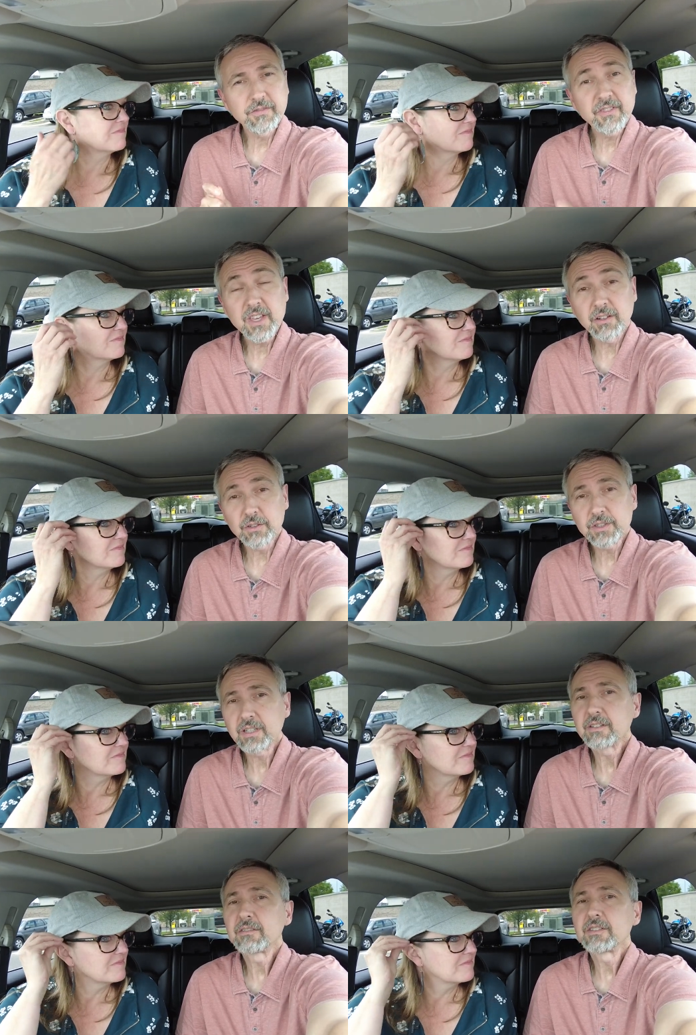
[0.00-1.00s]
Speaker 1: field,
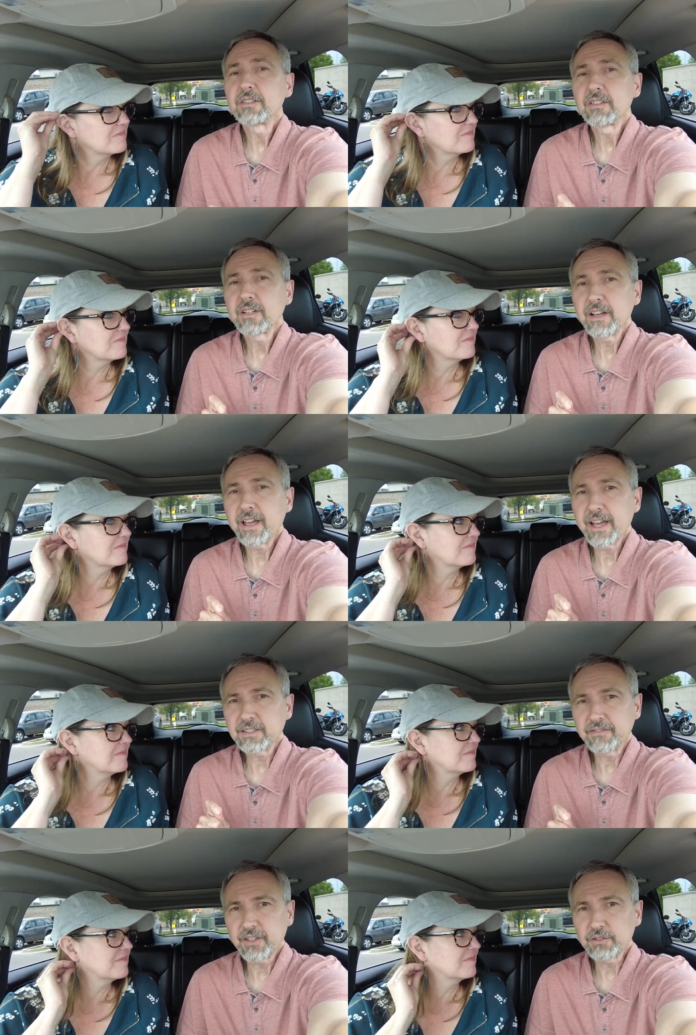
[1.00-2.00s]
at
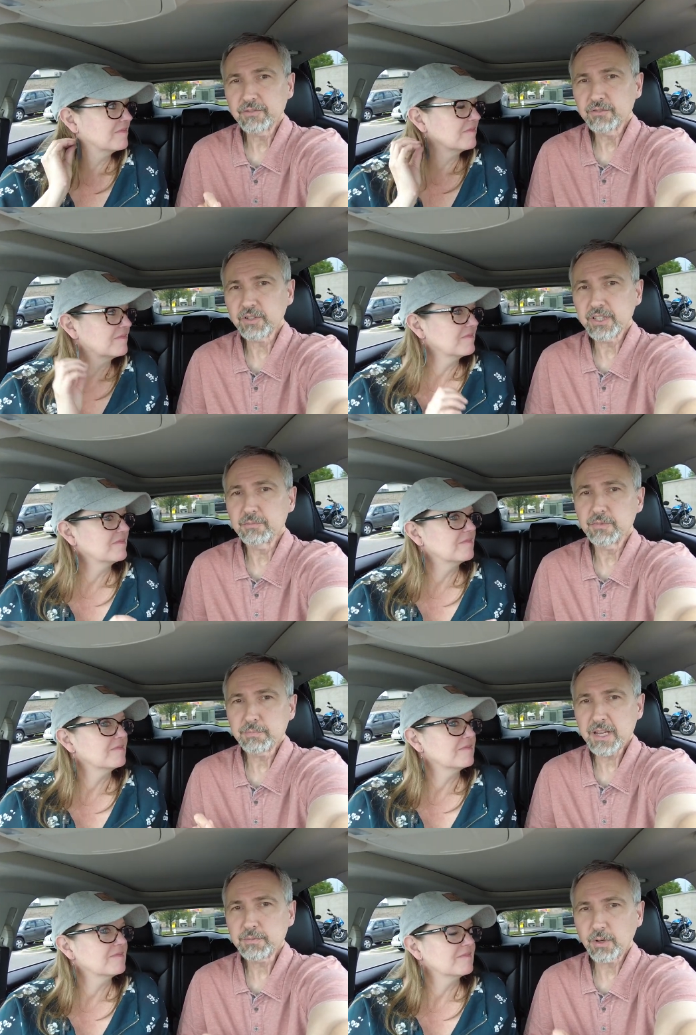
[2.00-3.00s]
the Field of Dreams
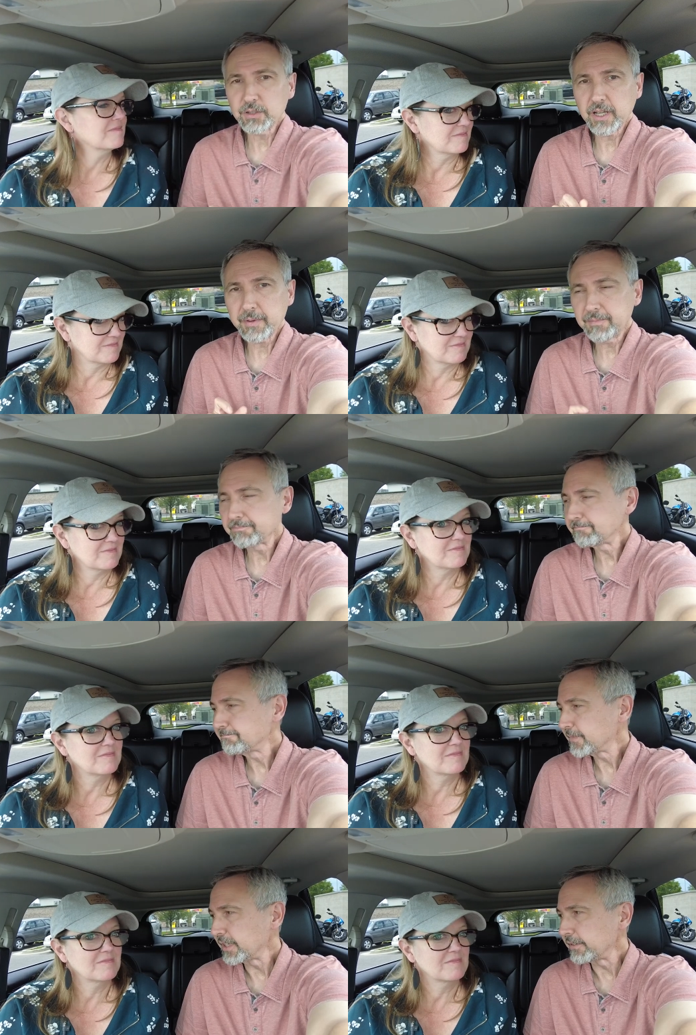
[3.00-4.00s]
baseball diamond
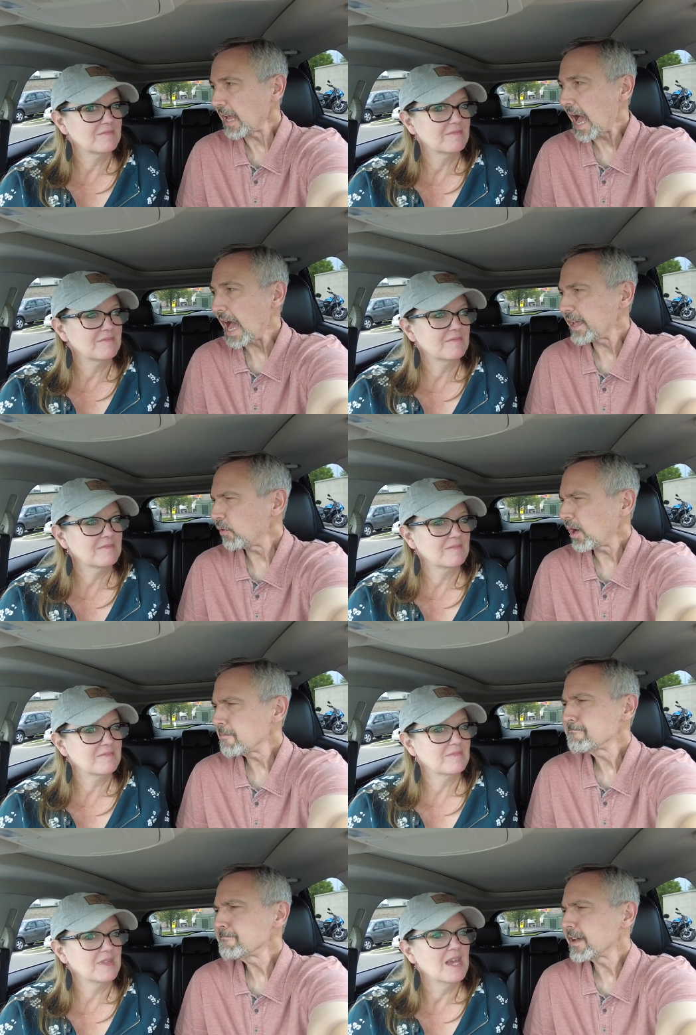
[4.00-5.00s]
in Iowa.
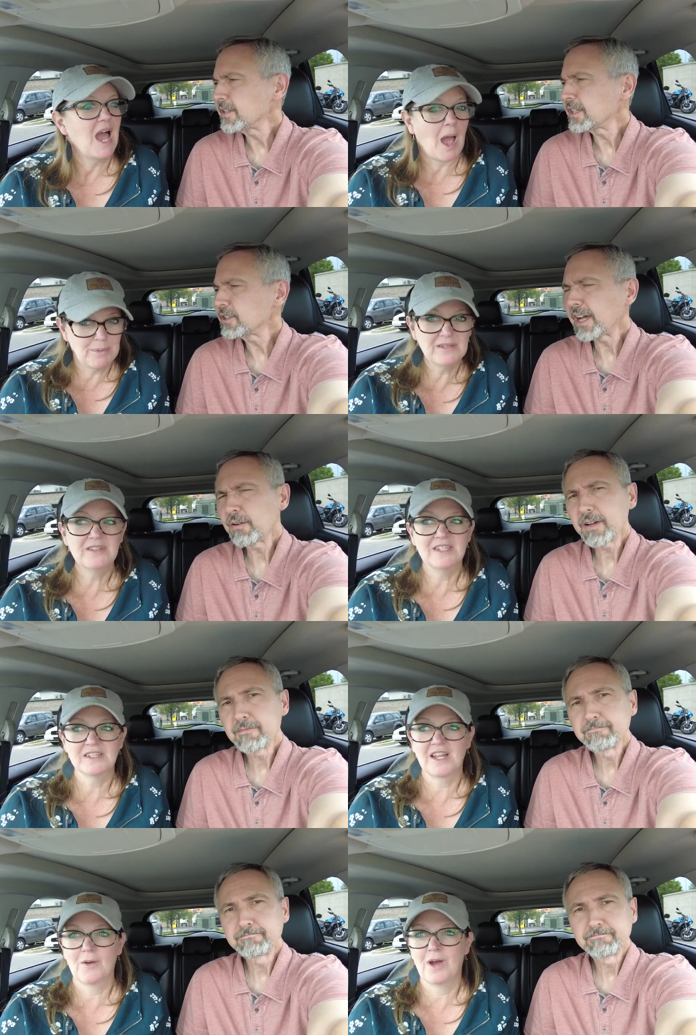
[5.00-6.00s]
I, I believe Iowa. it is
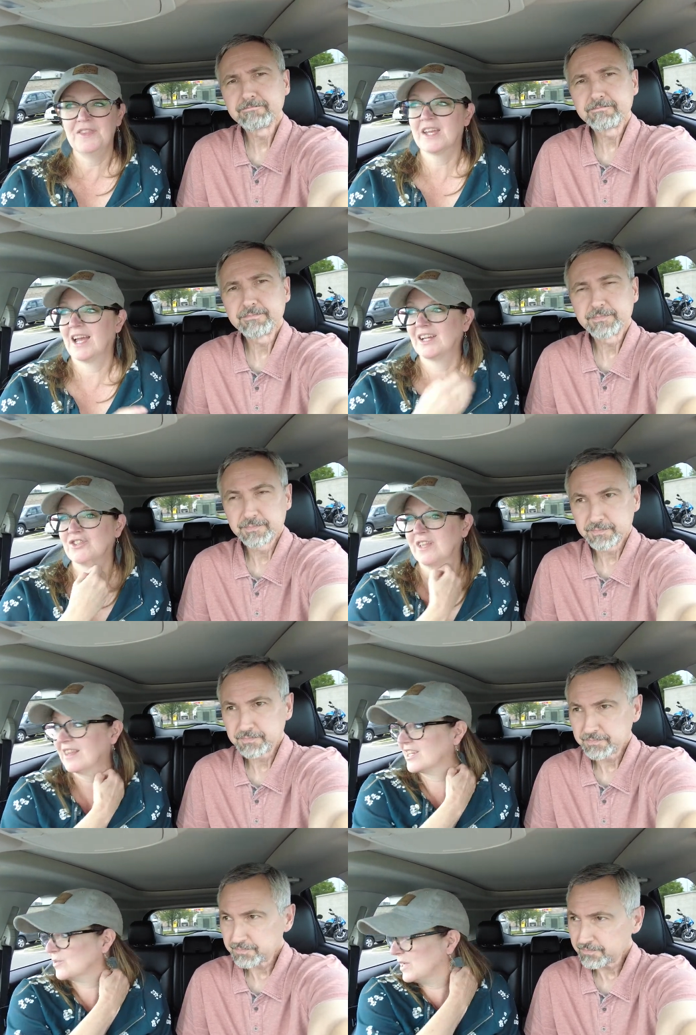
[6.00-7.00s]
in
Speaker 2: Iowa. I think I asked you that
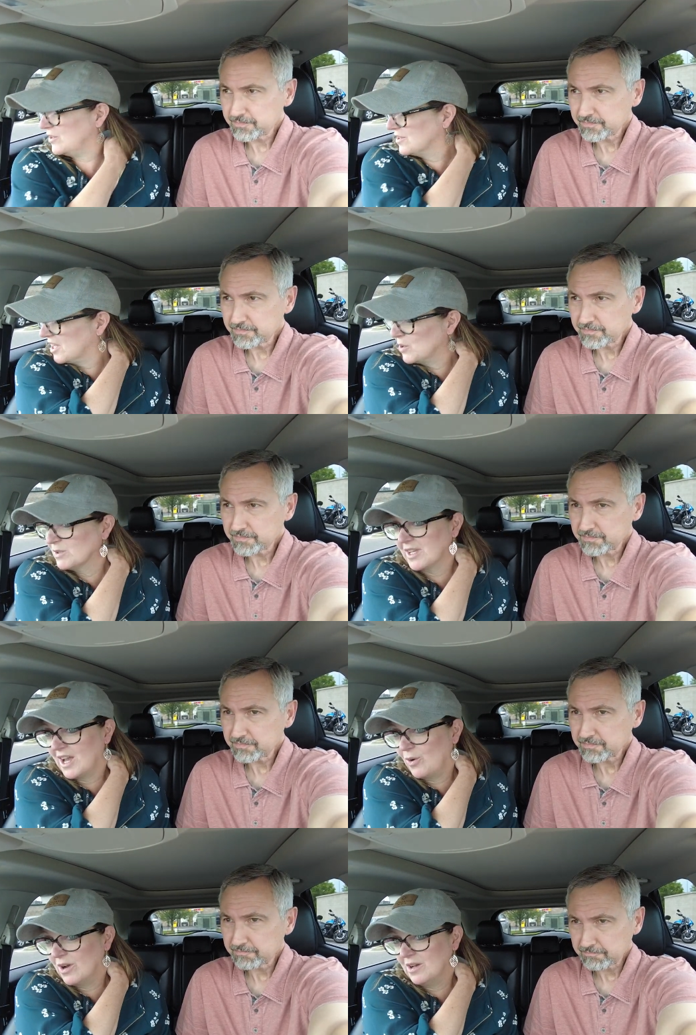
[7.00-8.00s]
last week and you said it was
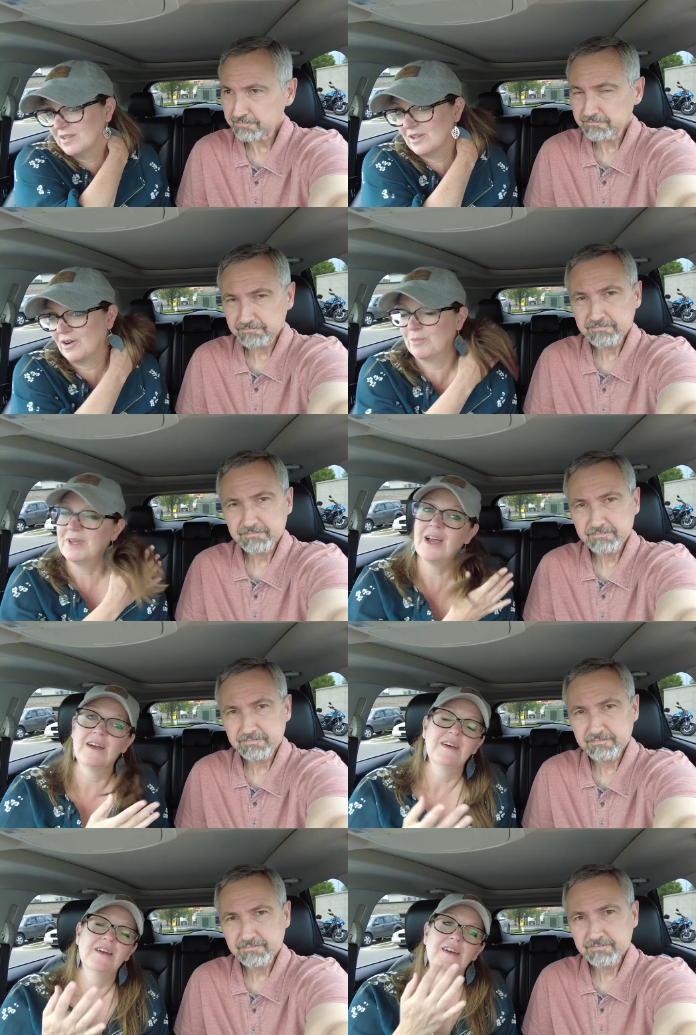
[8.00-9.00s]
Iowa. So, but yeah.
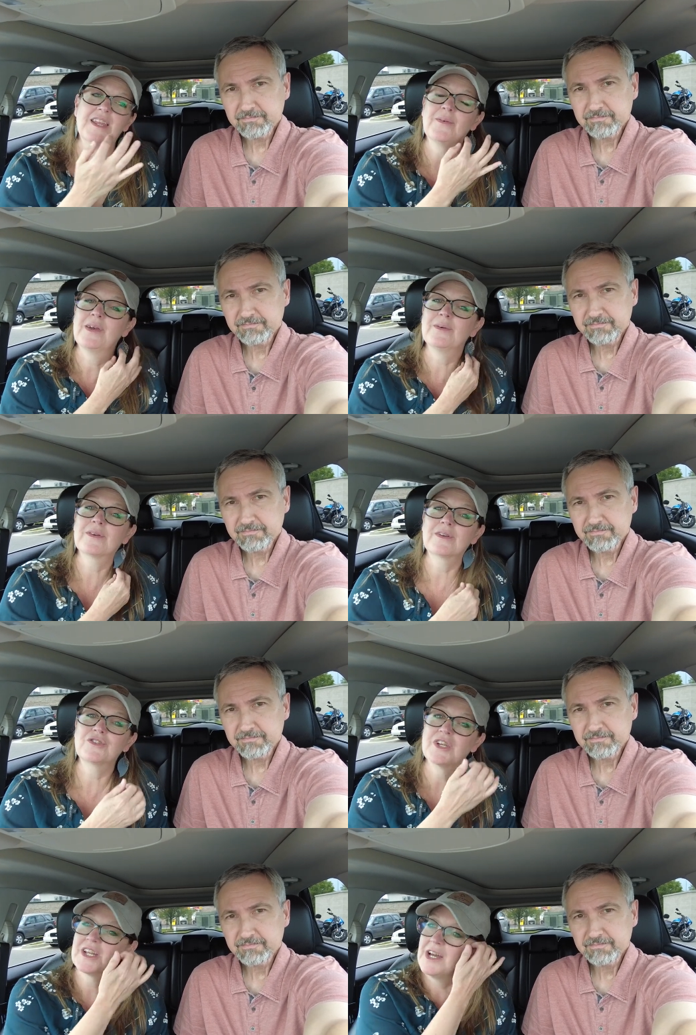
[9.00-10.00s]
Anyway, we're gonna go
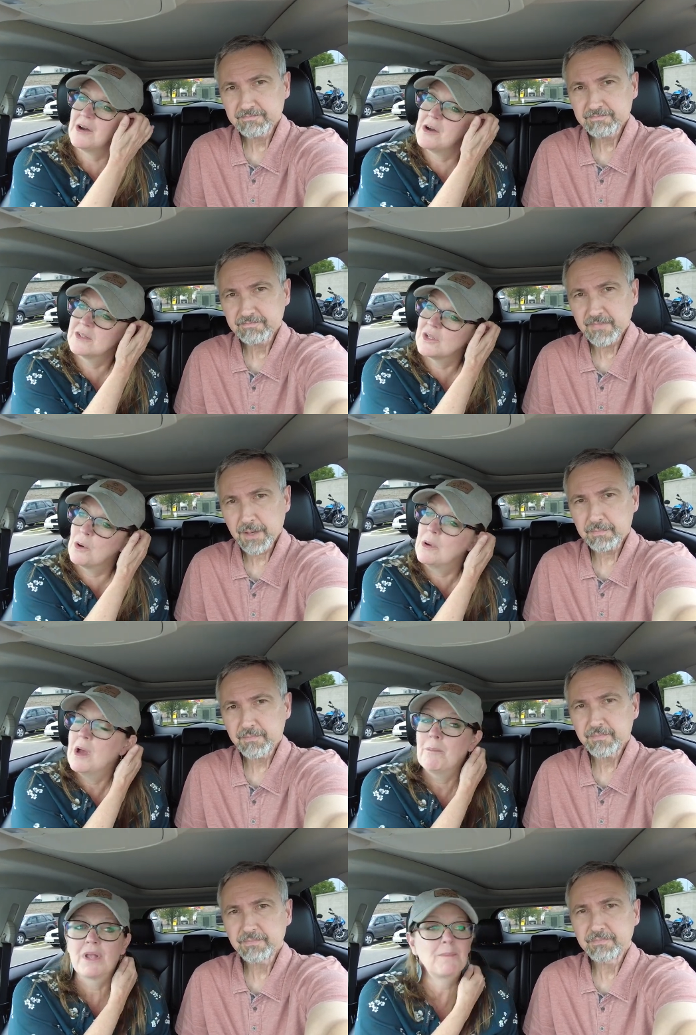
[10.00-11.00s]
check it out. So, yep.
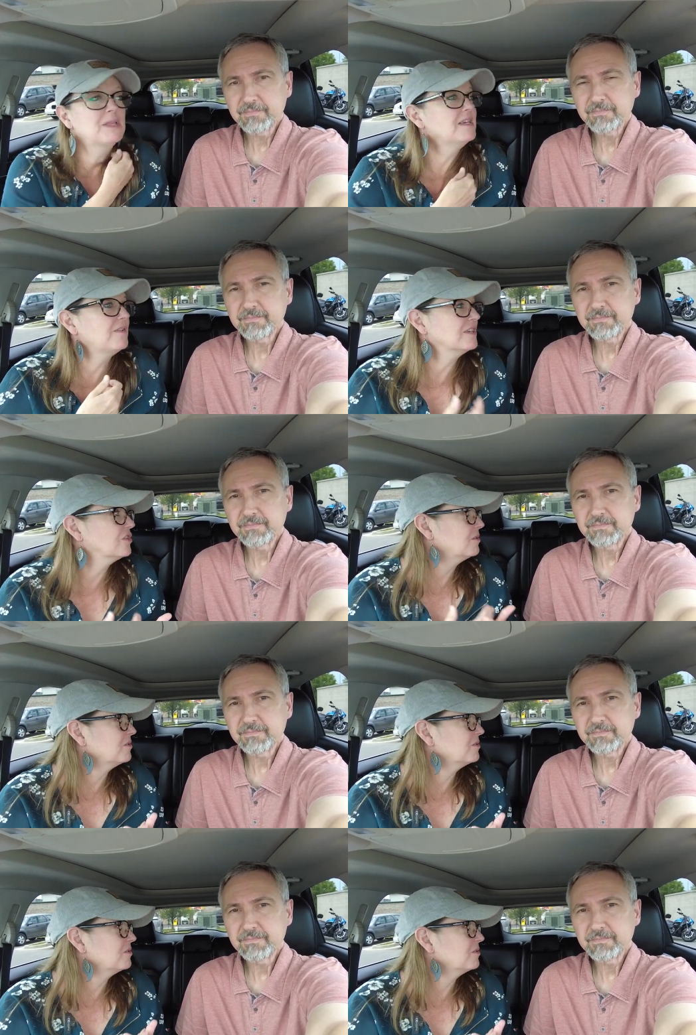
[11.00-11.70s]
but I believe also